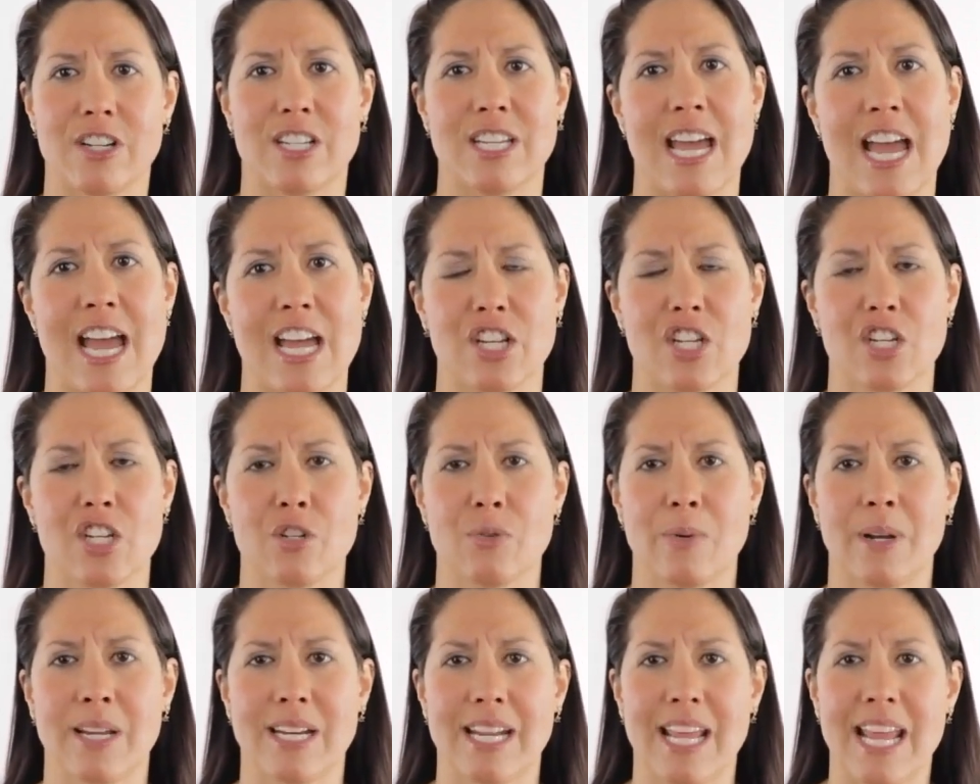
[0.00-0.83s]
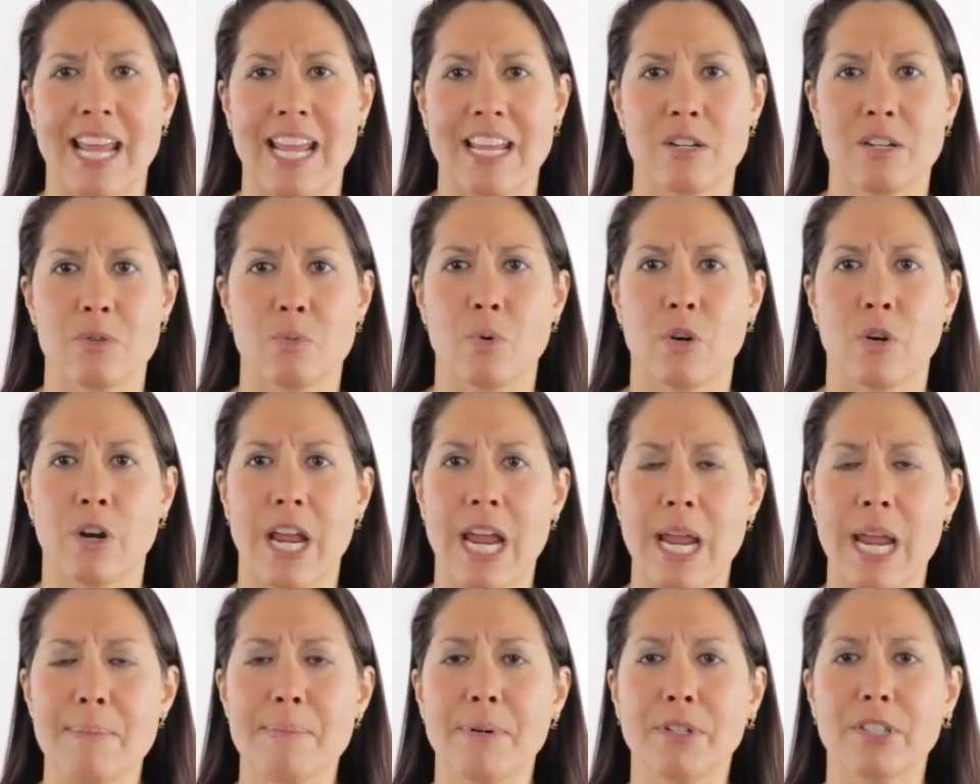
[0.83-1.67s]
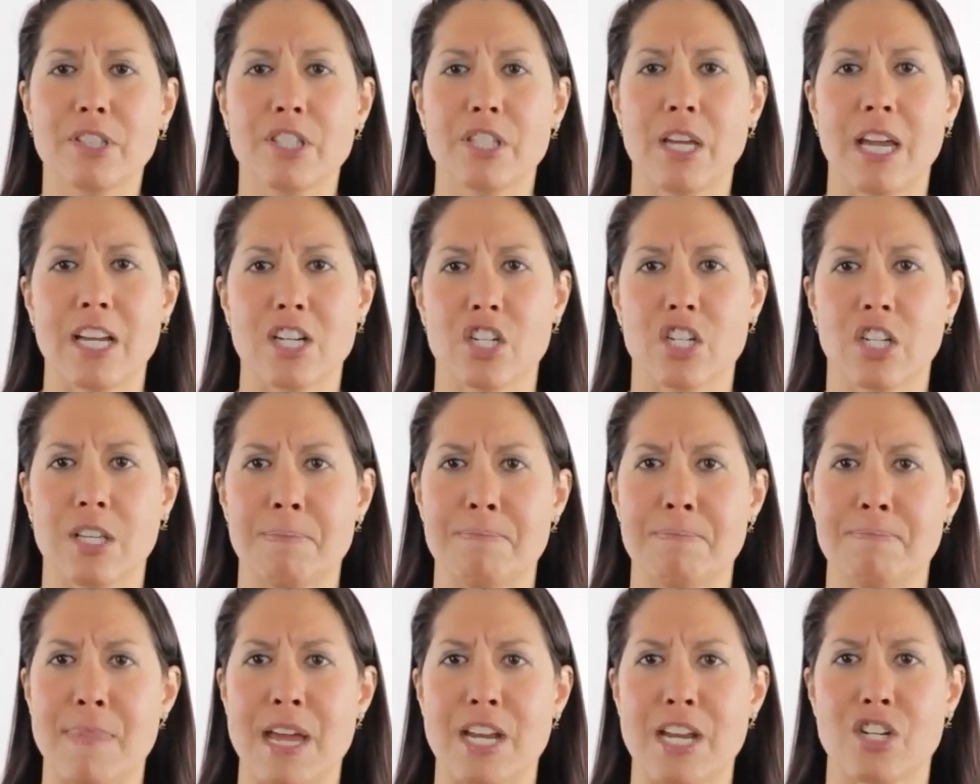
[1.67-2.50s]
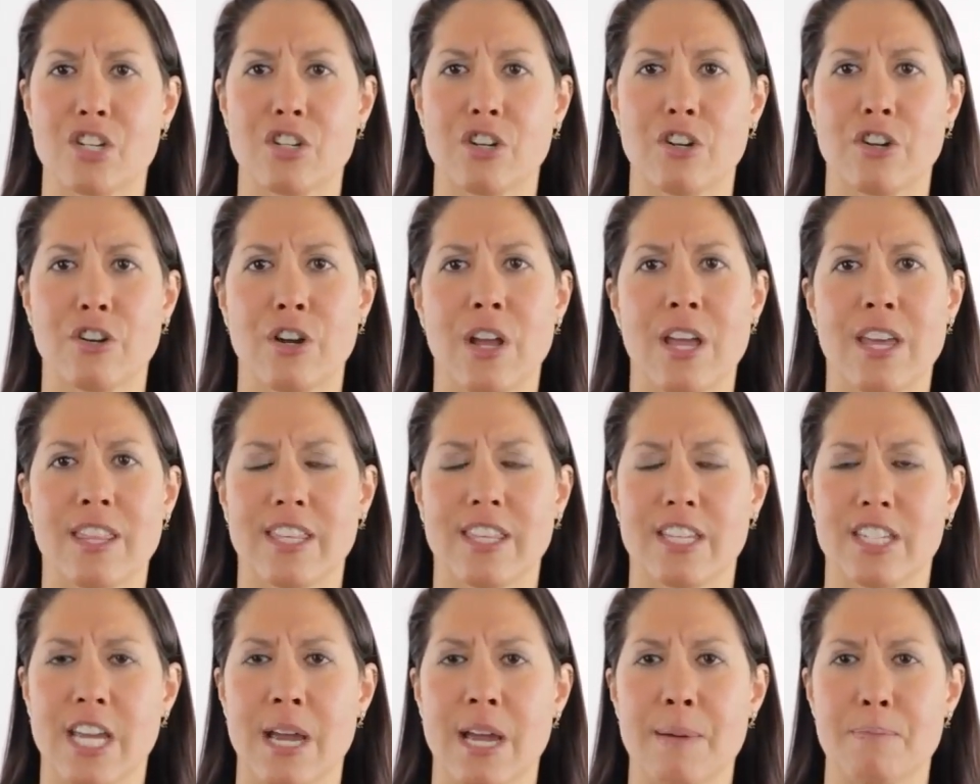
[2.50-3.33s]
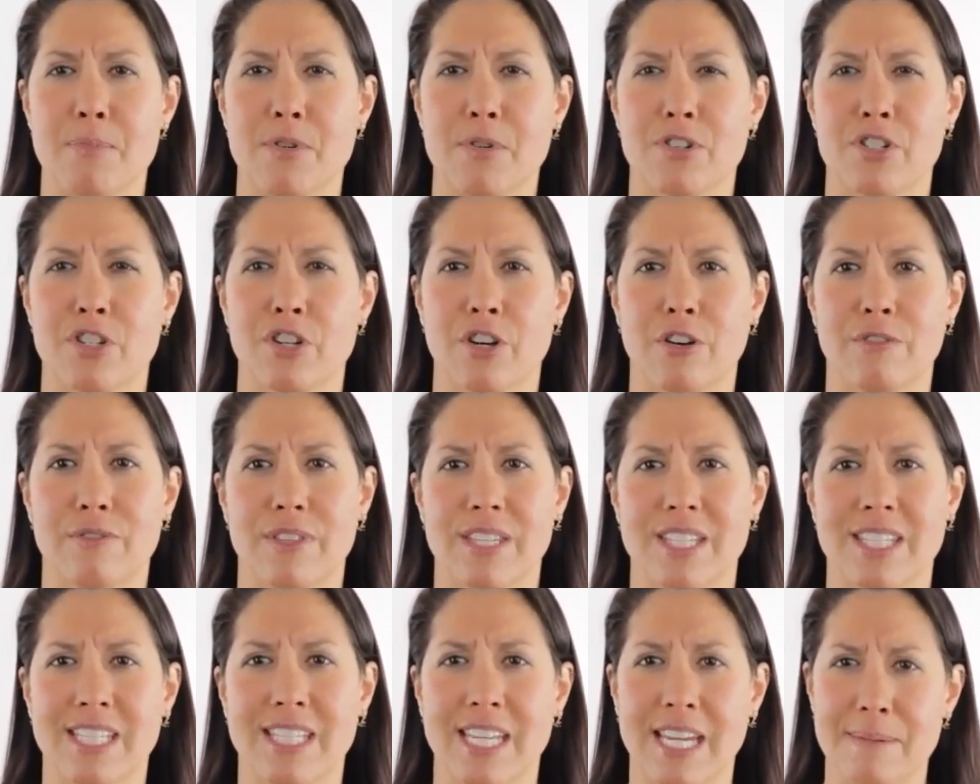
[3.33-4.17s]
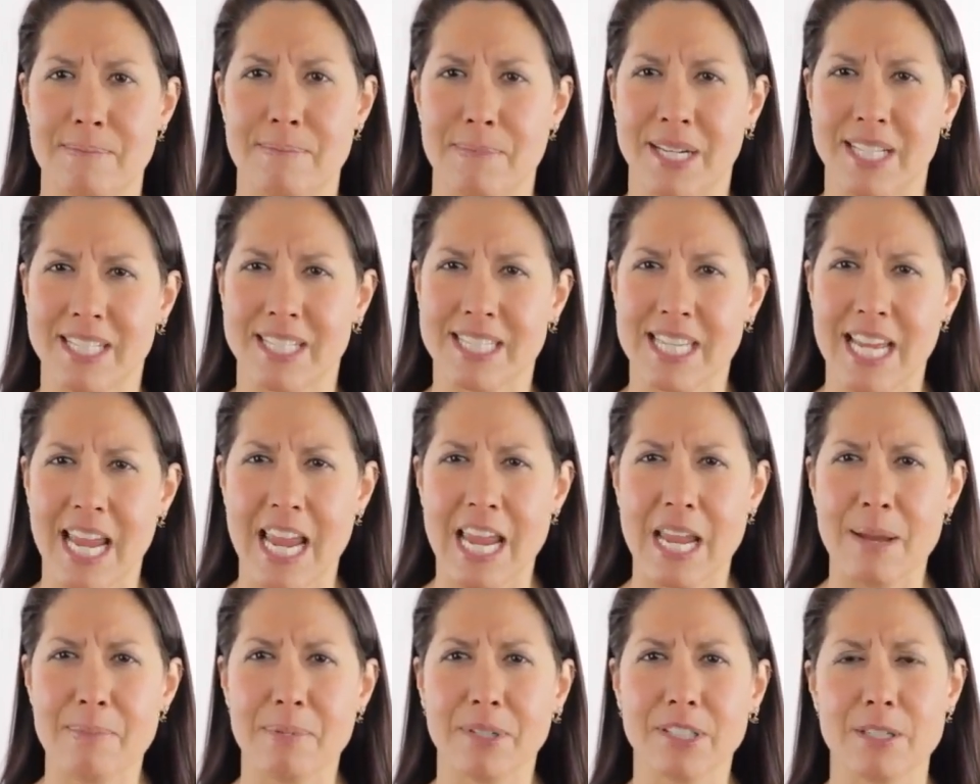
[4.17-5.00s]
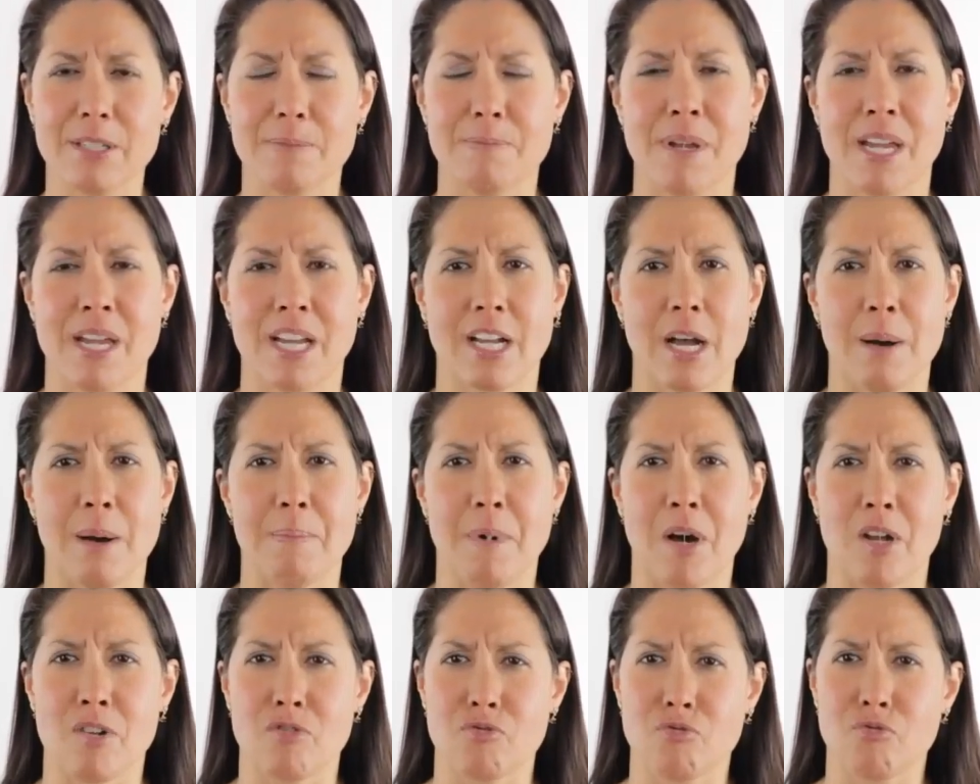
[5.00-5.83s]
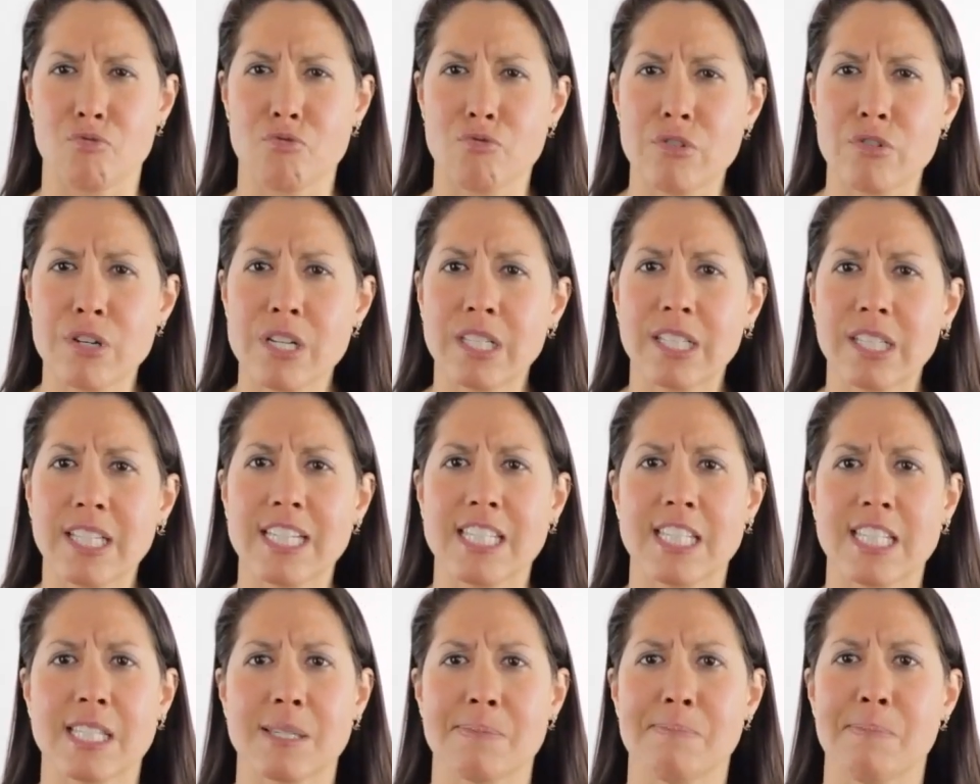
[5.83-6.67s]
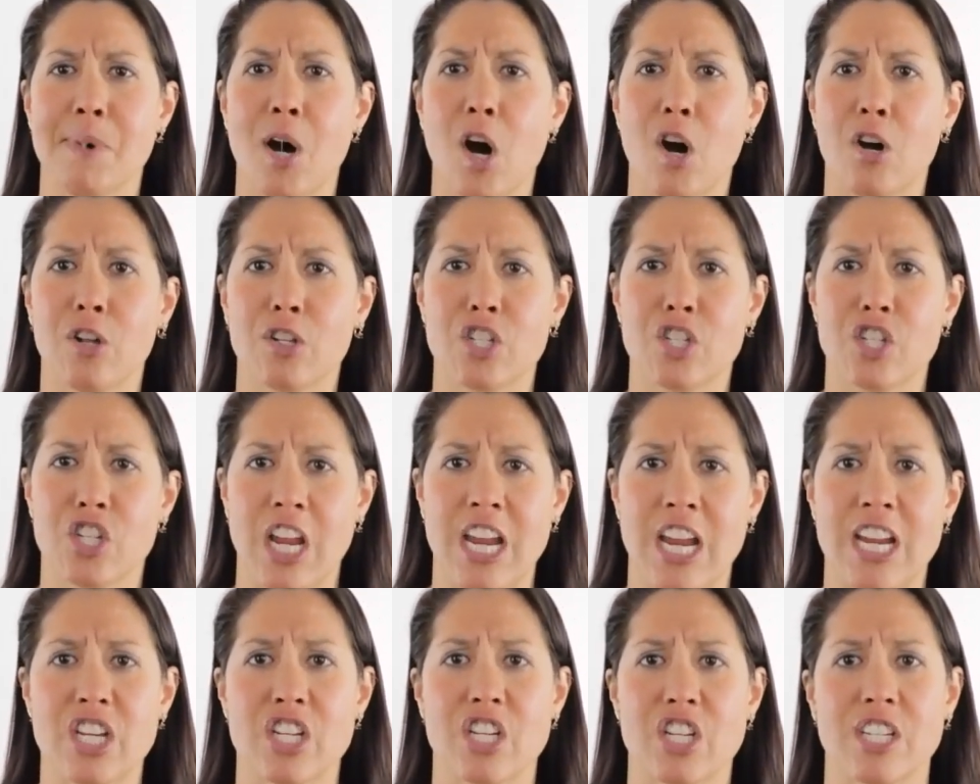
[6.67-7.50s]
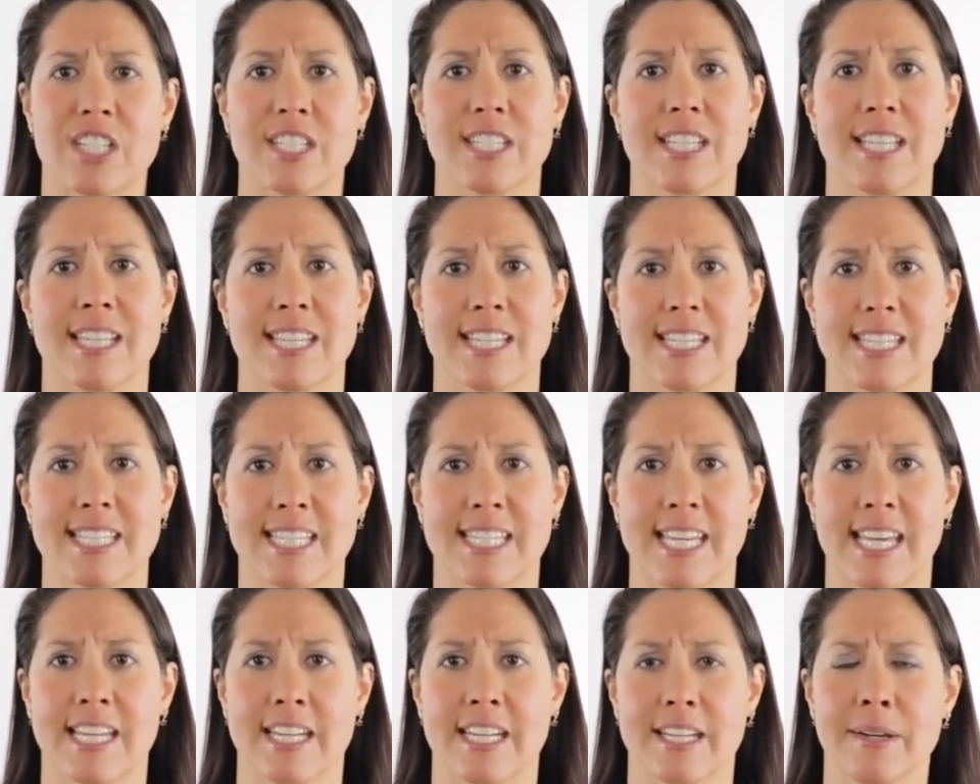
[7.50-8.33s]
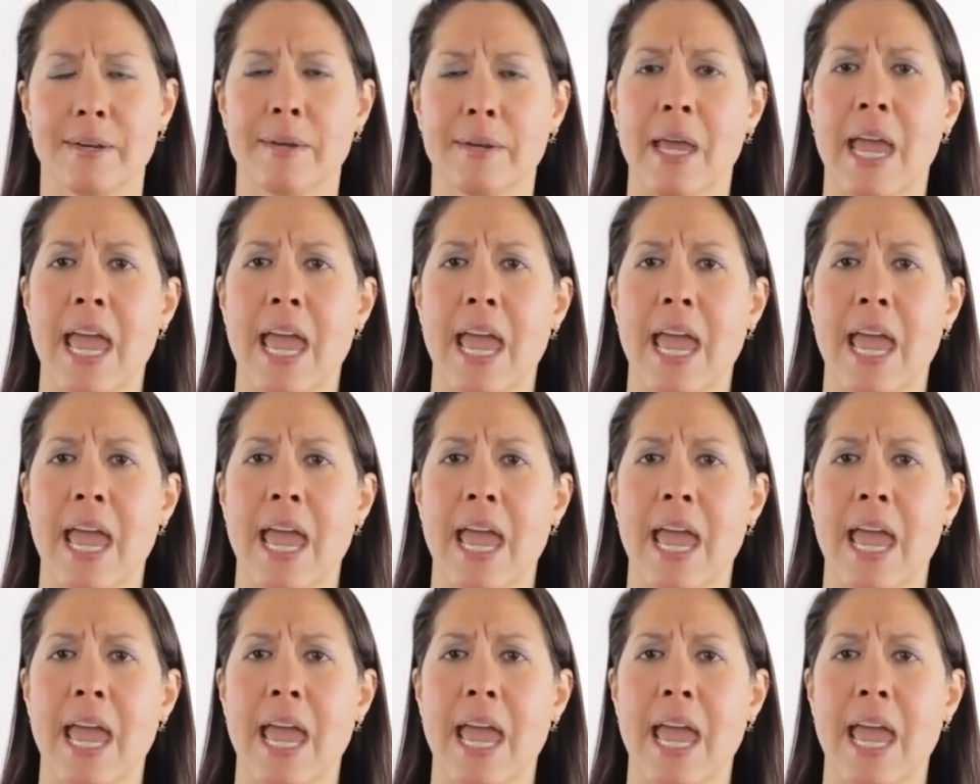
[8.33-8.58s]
attached to it, and we're able to actually measure the temperature of the skin, but it's able to pick up on really small changes in the skin.